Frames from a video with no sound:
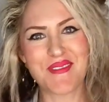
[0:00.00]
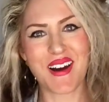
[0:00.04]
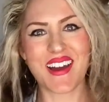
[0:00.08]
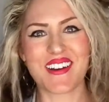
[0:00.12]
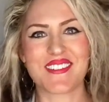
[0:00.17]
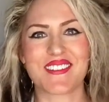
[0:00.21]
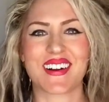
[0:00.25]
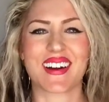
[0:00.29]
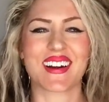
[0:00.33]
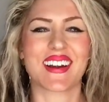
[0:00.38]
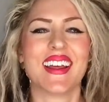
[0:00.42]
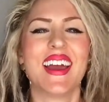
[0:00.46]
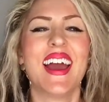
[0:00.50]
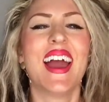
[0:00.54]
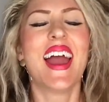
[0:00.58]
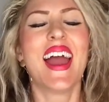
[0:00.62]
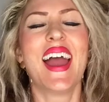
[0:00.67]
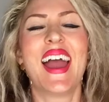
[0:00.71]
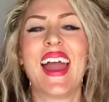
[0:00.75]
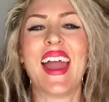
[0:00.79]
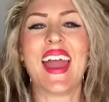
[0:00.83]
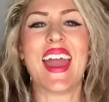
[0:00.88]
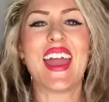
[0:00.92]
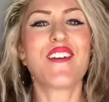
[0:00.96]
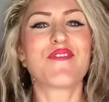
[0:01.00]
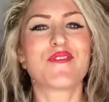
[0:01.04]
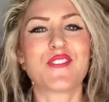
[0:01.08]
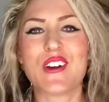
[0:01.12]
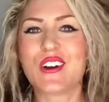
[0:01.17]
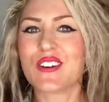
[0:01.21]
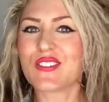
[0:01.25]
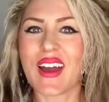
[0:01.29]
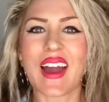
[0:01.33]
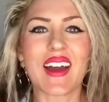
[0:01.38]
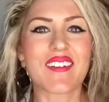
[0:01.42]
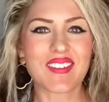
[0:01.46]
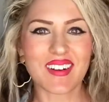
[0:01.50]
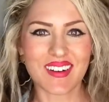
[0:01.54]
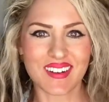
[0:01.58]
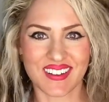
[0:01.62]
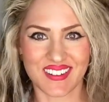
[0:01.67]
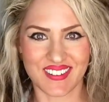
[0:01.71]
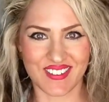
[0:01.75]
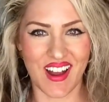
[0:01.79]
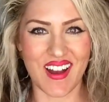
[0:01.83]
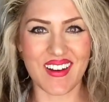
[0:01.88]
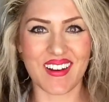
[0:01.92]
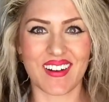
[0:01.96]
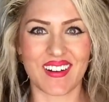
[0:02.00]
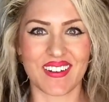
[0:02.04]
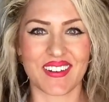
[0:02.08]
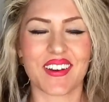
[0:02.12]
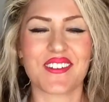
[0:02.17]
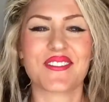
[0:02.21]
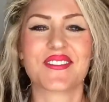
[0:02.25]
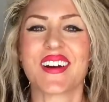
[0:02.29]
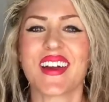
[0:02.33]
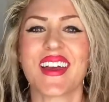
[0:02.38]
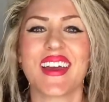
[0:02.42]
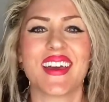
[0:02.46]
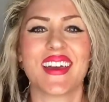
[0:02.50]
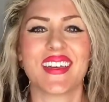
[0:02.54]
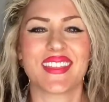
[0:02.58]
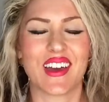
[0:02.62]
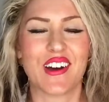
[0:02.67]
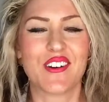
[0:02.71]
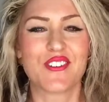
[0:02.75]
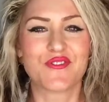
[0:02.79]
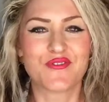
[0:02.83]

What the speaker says: my word. If you've ever struggled with